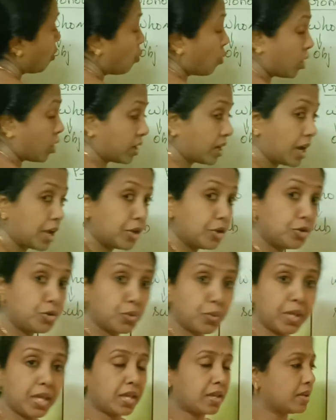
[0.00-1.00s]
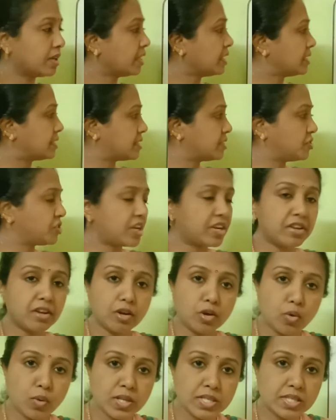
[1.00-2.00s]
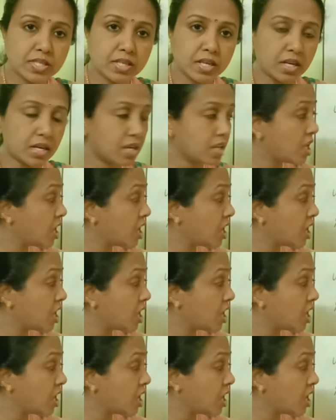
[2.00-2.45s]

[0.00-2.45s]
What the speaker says: what are you doing? It's a general question.